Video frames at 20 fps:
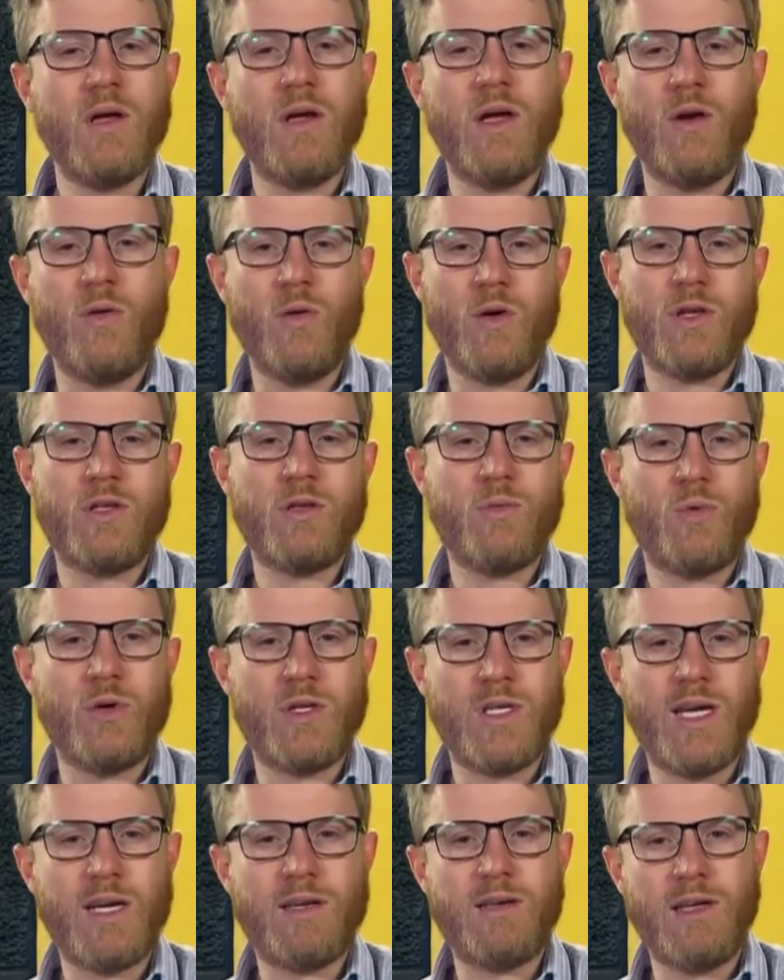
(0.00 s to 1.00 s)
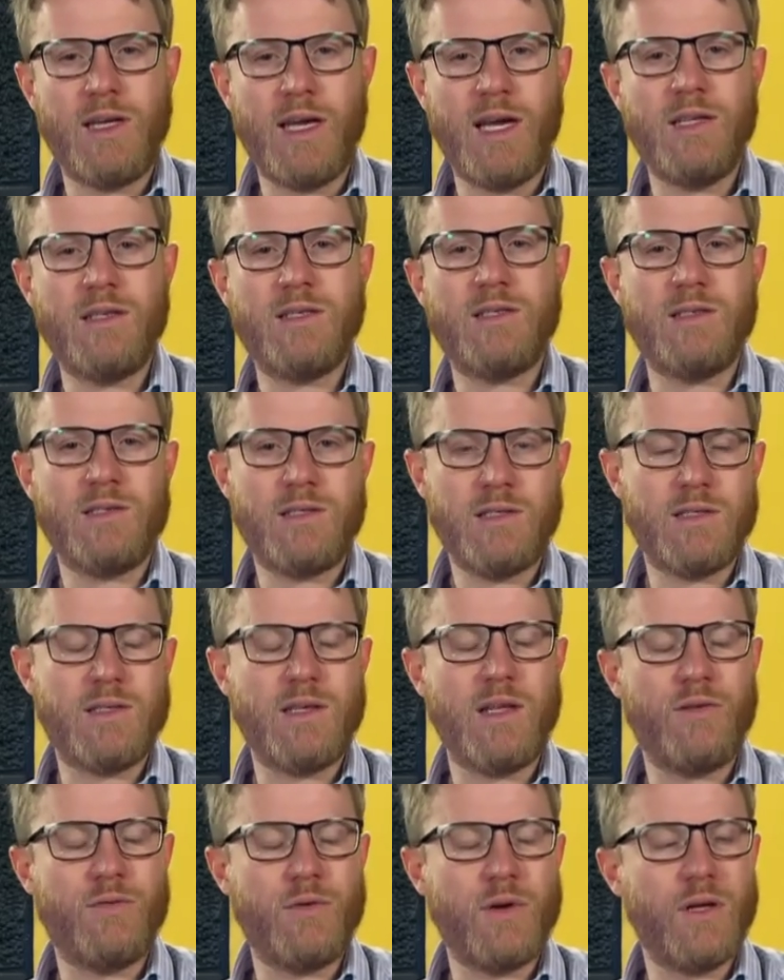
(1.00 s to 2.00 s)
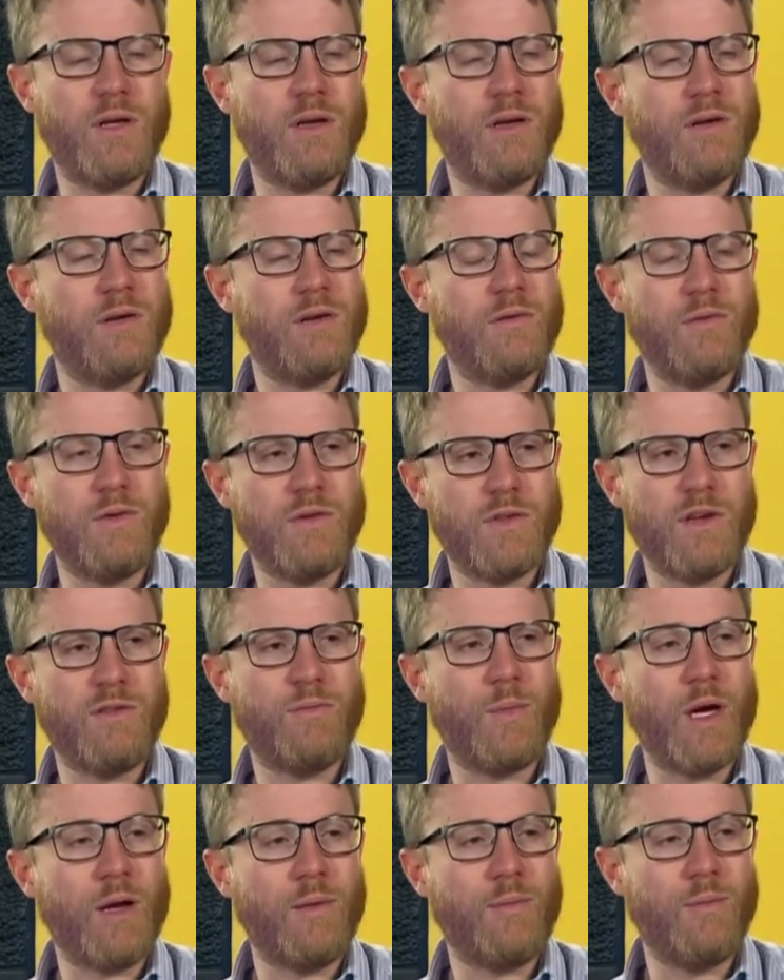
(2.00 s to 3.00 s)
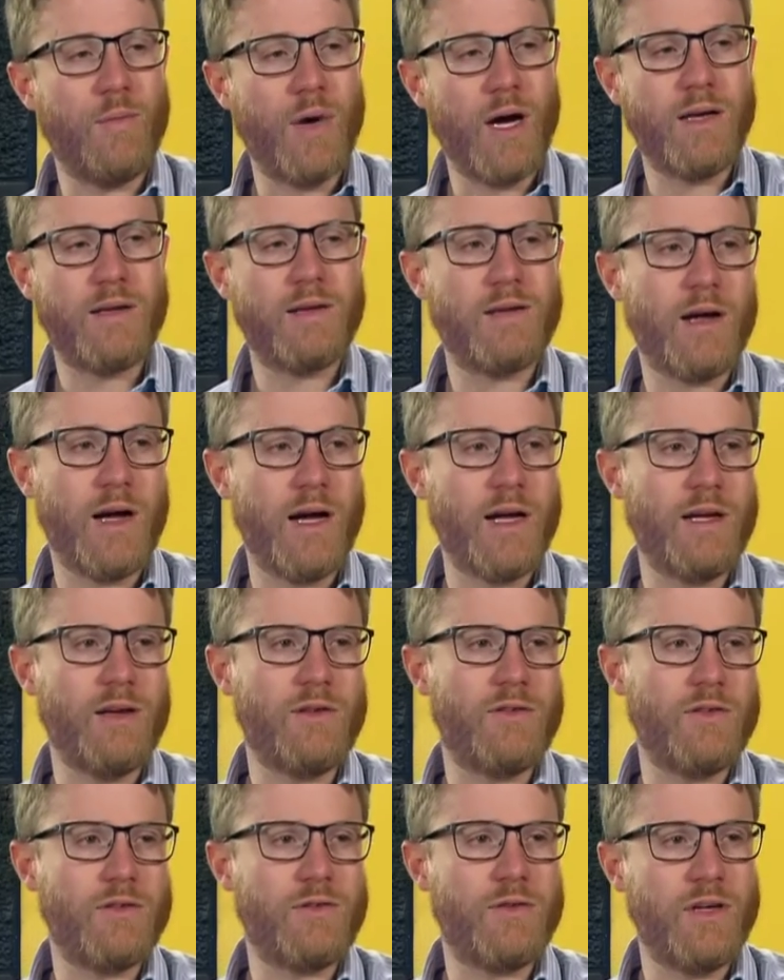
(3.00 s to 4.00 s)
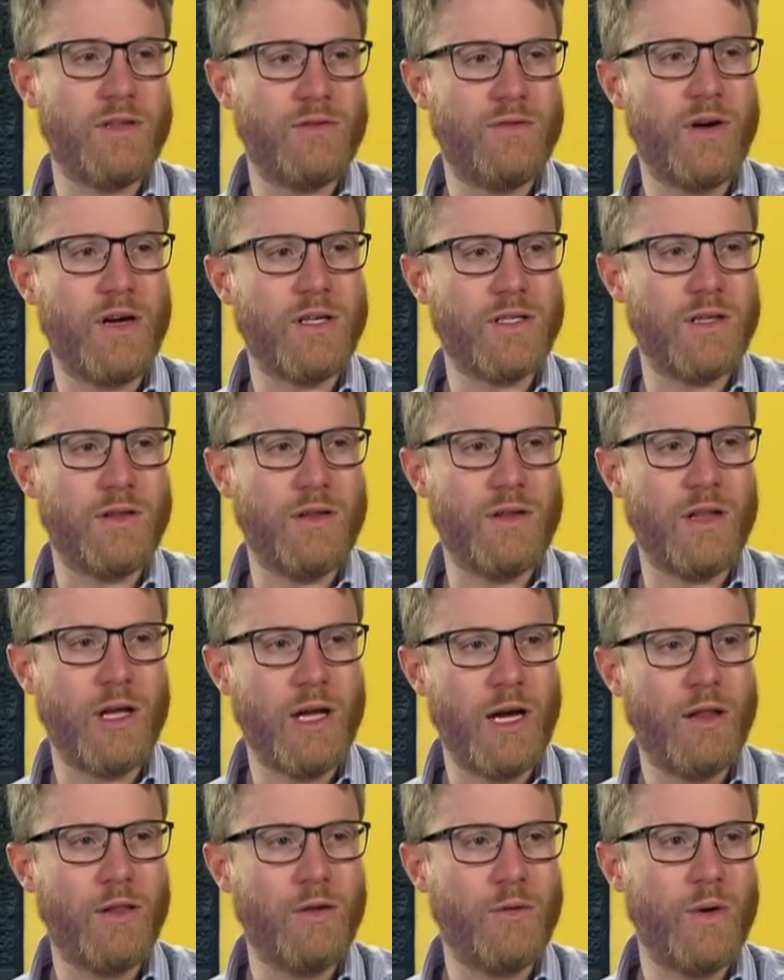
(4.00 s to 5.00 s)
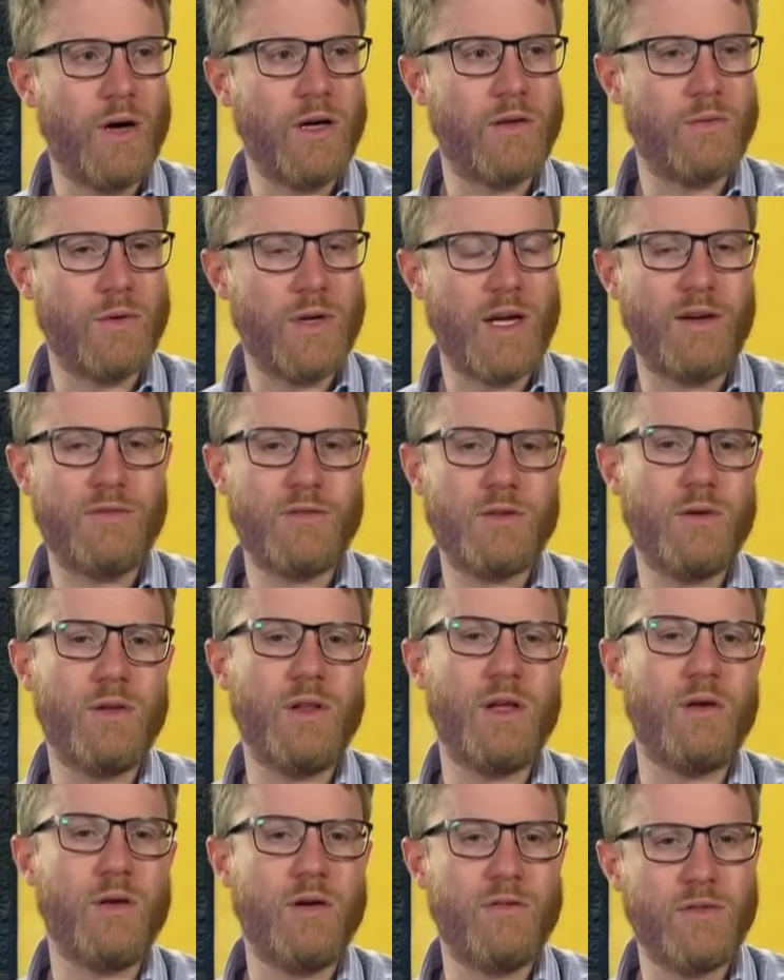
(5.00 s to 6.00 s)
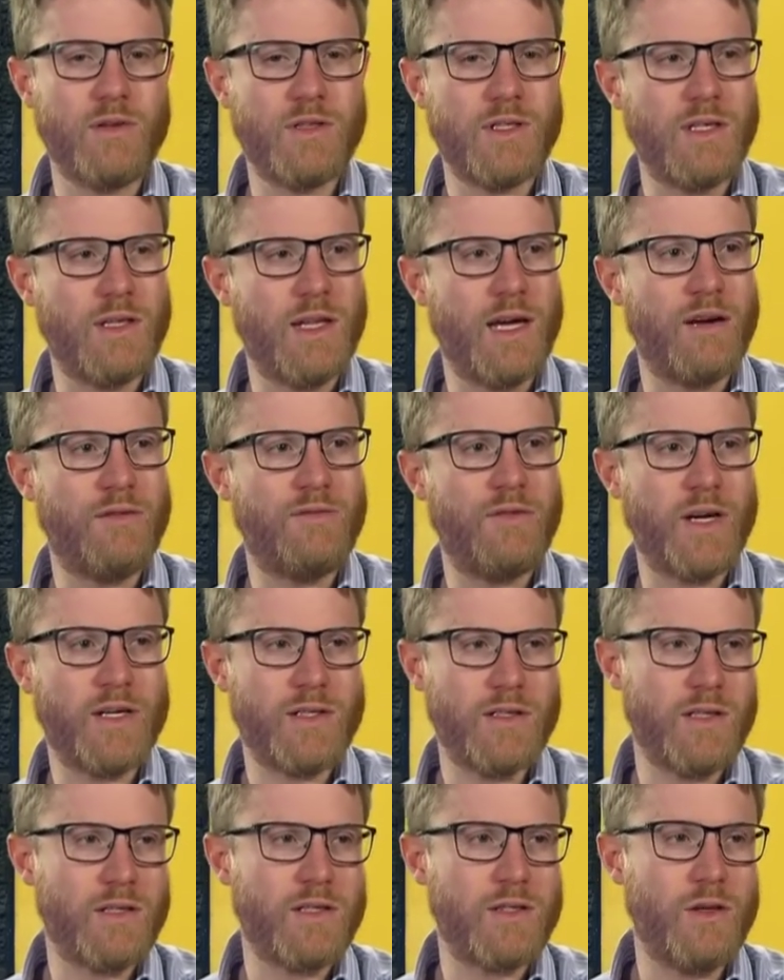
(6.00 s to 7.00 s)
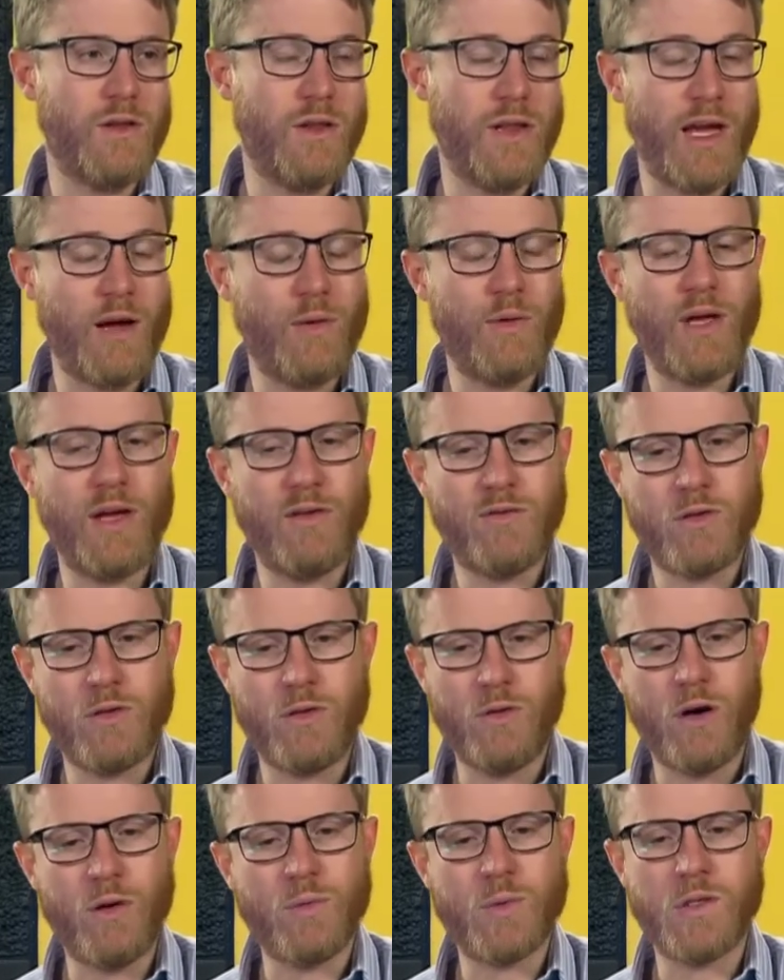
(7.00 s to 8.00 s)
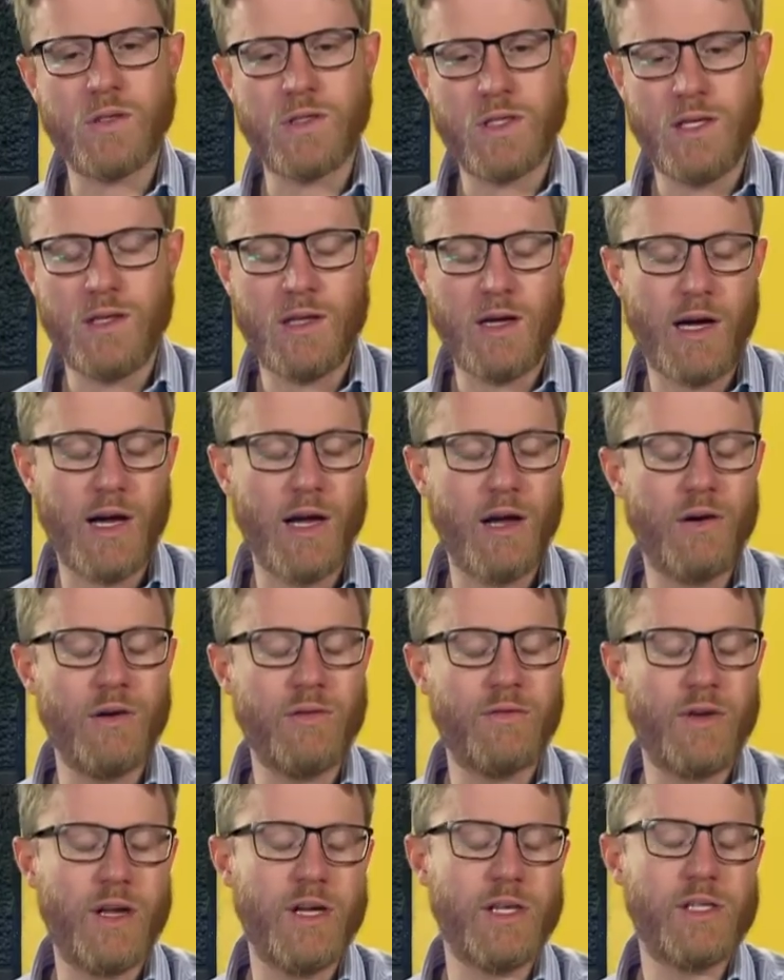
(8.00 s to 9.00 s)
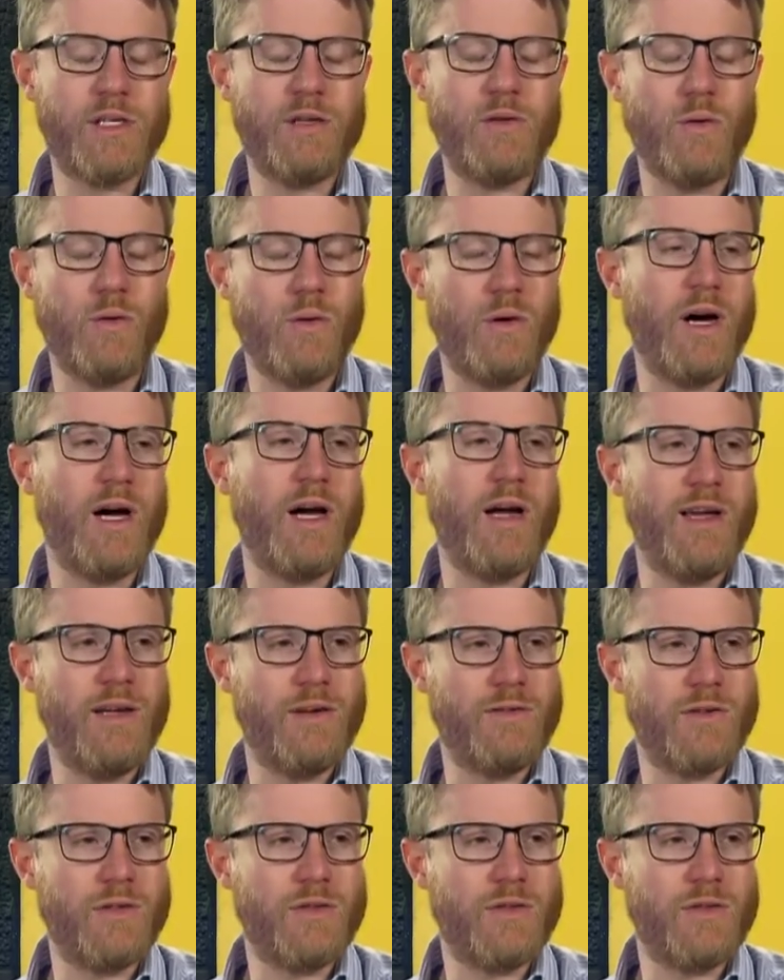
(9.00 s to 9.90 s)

In order to protect against this, the South African Reserve Bank might hike interest rates faster than they otherwise would have to, and then obviously that affects us. So there we have two options, either higher inflation or higher interest